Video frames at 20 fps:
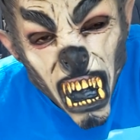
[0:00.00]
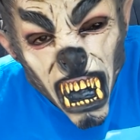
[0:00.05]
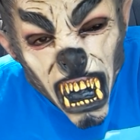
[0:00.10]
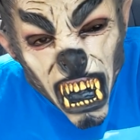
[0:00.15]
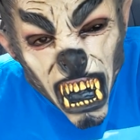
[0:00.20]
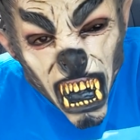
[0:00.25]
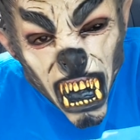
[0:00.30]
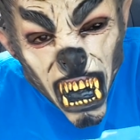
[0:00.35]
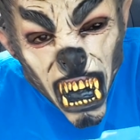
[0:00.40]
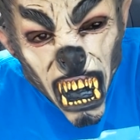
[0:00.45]

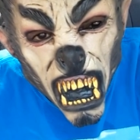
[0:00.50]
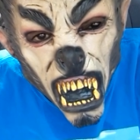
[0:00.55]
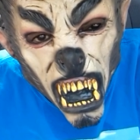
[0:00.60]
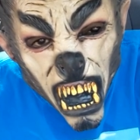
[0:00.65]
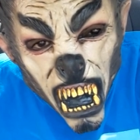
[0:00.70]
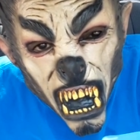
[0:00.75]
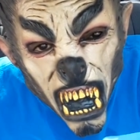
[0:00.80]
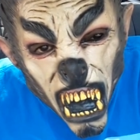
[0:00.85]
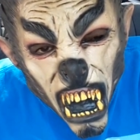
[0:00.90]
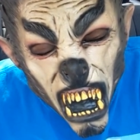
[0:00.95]
basically
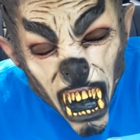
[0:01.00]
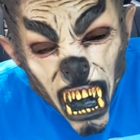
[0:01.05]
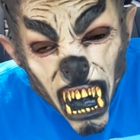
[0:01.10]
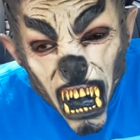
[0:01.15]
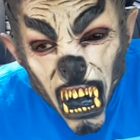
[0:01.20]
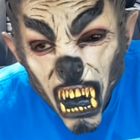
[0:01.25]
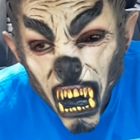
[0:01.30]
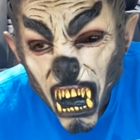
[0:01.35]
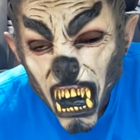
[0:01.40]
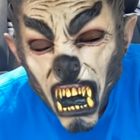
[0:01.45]
preying on
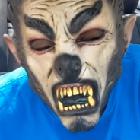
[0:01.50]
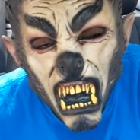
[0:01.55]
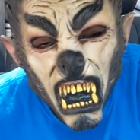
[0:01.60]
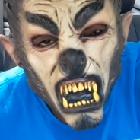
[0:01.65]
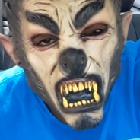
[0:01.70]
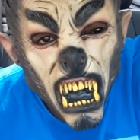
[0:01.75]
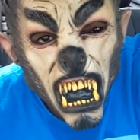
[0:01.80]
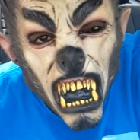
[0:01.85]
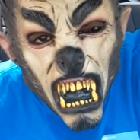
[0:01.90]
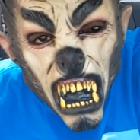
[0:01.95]

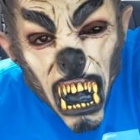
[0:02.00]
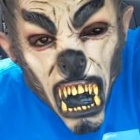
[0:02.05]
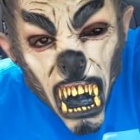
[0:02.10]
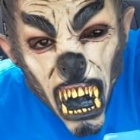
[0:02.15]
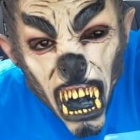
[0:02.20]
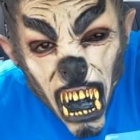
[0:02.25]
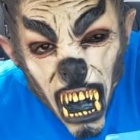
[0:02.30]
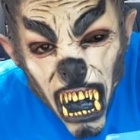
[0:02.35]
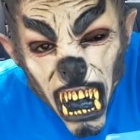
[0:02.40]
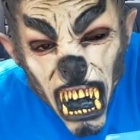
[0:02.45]
people who
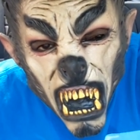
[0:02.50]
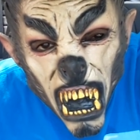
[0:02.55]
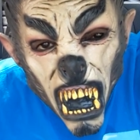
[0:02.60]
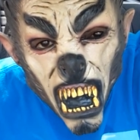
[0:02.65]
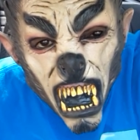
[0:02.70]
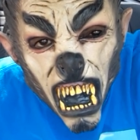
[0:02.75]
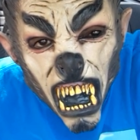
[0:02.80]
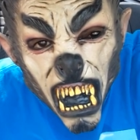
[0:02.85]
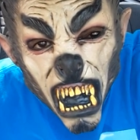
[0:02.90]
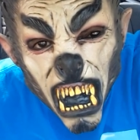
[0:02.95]
have
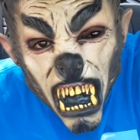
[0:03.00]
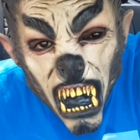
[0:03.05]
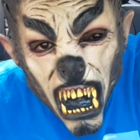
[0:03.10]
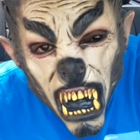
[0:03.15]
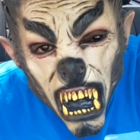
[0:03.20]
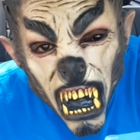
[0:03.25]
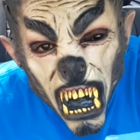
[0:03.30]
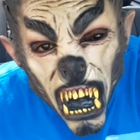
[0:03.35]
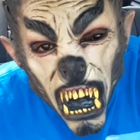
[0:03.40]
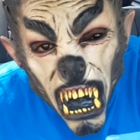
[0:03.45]
no
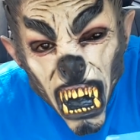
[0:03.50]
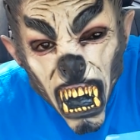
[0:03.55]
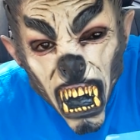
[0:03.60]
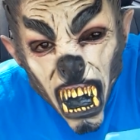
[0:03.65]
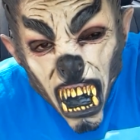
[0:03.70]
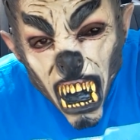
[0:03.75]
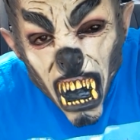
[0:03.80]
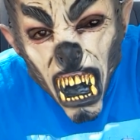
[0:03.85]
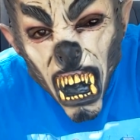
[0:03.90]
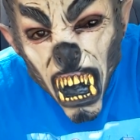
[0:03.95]
economic
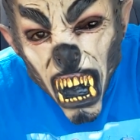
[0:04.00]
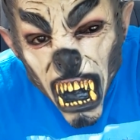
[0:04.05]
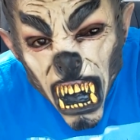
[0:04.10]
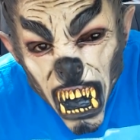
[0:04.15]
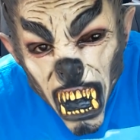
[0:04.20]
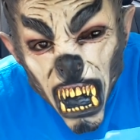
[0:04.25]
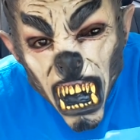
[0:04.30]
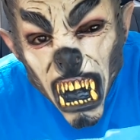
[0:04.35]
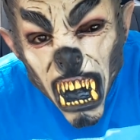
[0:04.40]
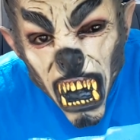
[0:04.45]
power,
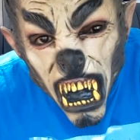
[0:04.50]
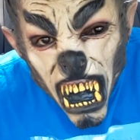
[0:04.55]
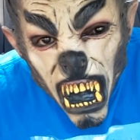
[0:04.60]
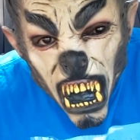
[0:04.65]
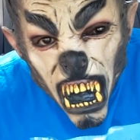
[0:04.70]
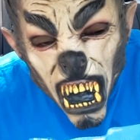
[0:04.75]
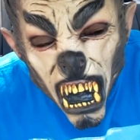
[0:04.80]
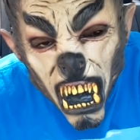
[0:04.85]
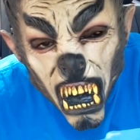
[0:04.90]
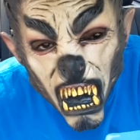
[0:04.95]
so to speak.
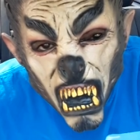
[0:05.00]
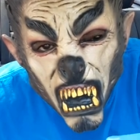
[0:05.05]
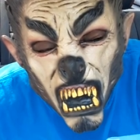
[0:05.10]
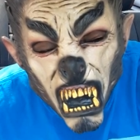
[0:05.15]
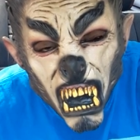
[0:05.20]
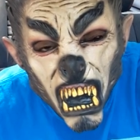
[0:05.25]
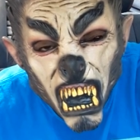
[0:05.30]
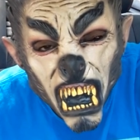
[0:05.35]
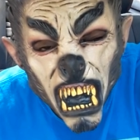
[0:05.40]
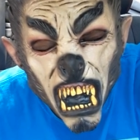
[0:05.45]

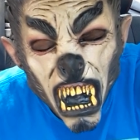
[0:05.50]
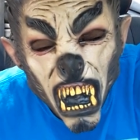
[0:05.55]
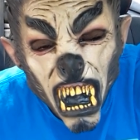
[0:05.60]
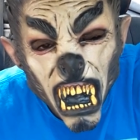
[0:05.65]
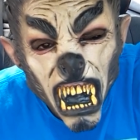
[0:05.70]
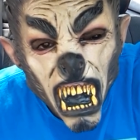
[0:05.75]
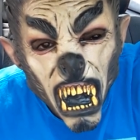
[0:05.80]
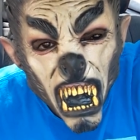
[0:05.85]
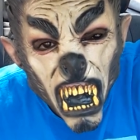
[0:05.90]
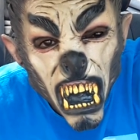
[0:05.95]

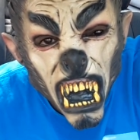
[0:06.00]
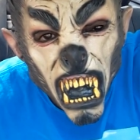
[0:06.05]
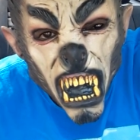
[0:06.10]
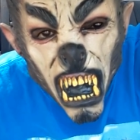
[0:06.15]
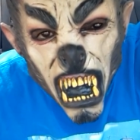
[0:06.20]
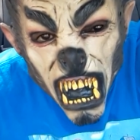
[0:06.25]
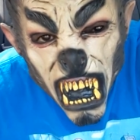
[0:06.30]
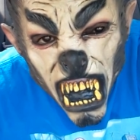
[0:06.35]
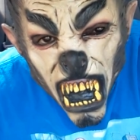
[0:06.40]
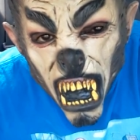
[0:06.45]
They're
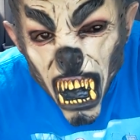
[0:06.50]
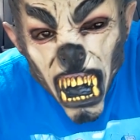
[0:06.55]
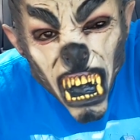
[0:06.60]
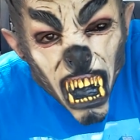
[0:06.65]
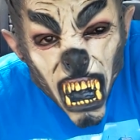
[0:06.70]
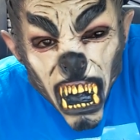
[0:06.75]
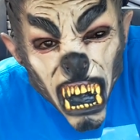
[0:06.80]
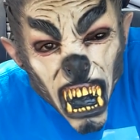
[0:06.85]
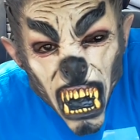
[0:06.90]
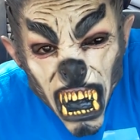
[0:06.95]
oppressed. They don't
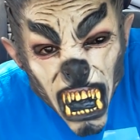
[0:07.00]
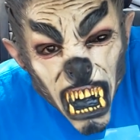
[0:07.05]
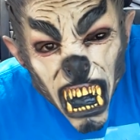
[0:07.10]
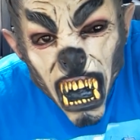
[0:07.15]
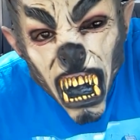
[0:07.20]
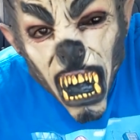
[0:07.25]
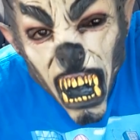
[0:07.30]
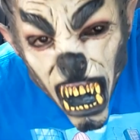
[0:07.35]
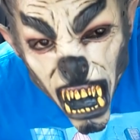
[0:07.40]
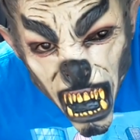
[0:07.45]
have good
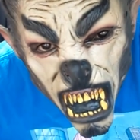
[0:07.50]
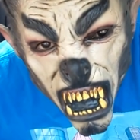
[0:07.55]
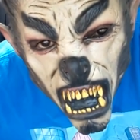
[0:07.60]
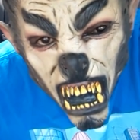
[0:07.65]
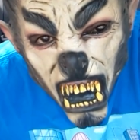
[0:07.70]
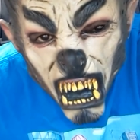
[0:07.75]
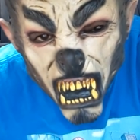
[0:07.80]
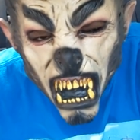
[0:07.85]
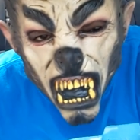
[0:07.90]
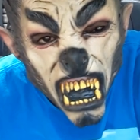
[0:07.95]
jobs.
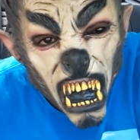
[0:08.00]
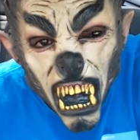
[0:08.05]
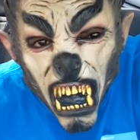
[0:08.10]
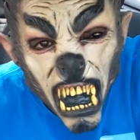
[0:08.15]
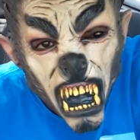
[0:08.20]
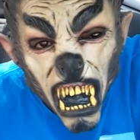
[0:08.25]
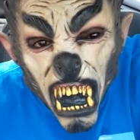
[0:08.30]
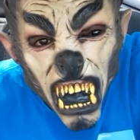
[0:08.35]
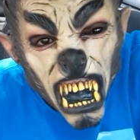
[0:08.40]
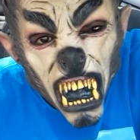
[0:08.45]
They don't
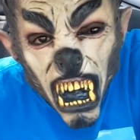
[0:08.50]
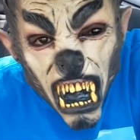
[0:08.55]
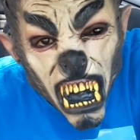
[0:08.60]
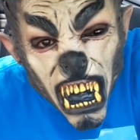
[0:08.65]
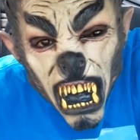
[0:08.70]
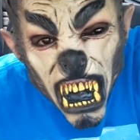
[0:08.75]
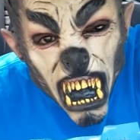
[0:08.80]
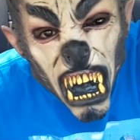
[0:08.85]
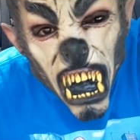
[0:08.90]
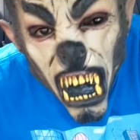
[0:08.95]
have good
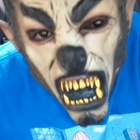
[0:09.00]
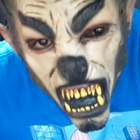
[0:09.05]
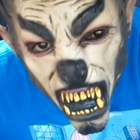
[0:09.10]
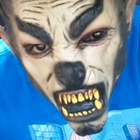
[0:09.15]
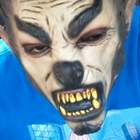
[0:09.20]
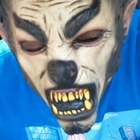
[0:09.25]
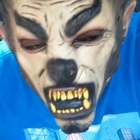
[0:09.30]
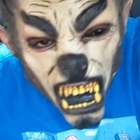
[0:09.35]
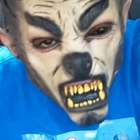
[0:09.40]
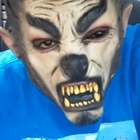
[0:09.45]
lines of
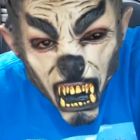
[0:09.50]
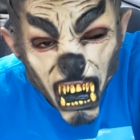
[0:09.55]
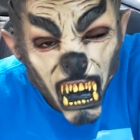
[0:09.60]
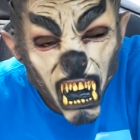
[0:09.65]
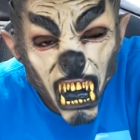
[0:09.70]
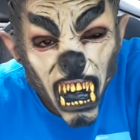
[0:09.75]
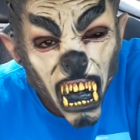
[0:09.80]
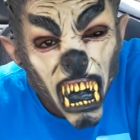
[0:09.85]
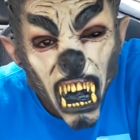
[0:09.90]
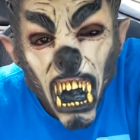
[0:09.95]
credit.
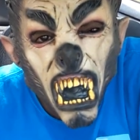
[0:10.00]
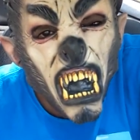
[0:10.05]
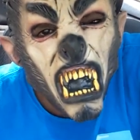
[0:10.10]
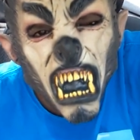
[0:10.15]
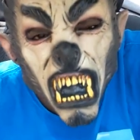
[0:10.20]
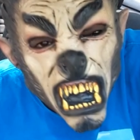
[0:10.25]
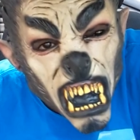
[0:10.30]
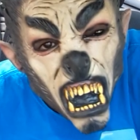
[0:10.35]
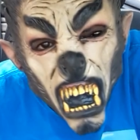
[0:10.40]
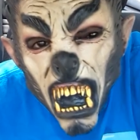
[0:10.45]
And
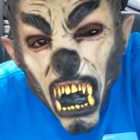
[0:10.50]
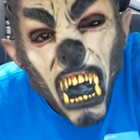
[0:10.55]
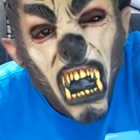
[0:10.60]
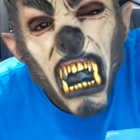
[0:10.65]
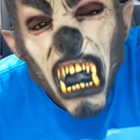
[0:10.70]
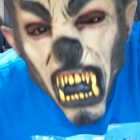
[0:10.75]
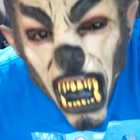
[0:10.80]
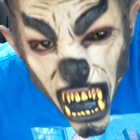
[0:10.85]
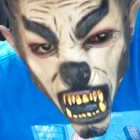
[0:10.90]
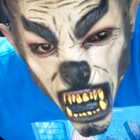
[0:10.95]
it's all the
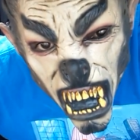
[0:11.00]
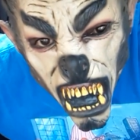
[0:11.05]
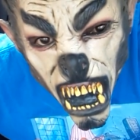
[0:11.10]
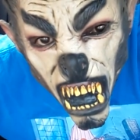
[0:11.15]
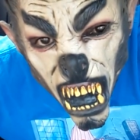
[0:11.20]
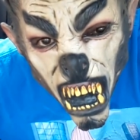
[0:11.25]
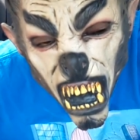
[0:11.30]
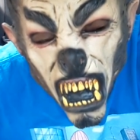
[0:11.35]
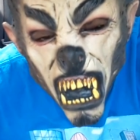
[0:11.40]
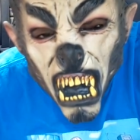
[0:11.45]
white man's
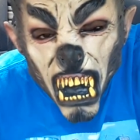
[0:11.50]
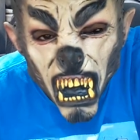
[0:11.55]
fault.